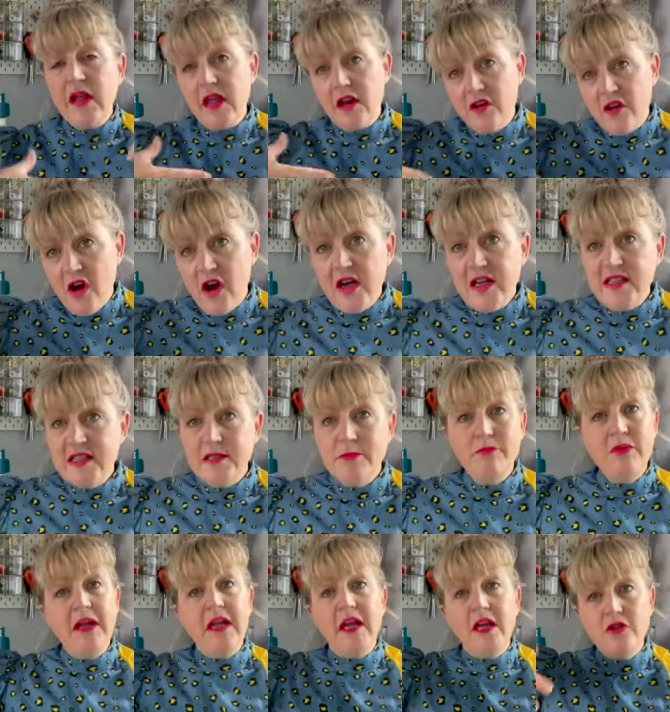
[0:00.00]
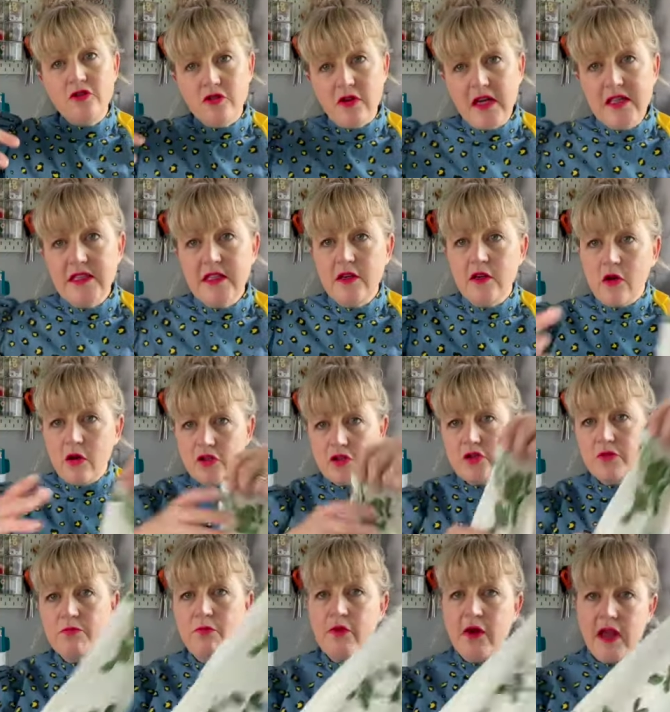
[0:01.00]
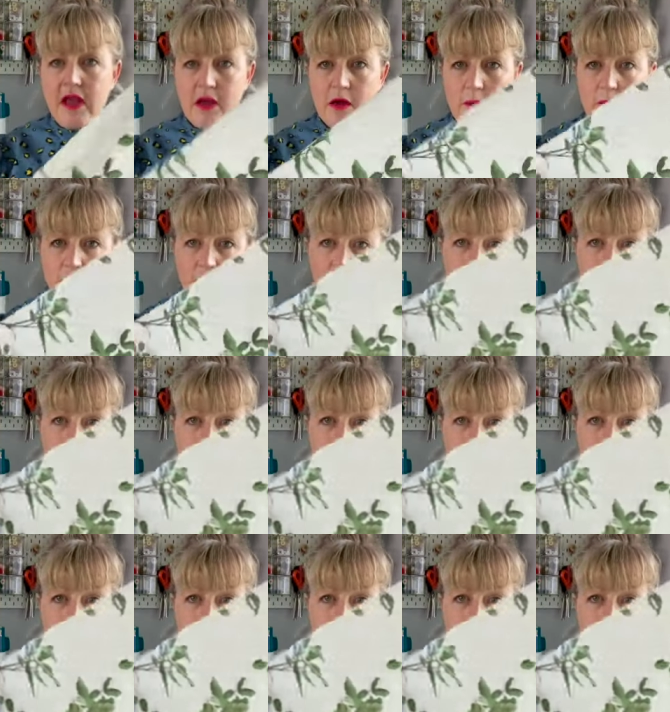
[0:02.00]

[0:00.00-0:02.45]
a nice big dress and not to break up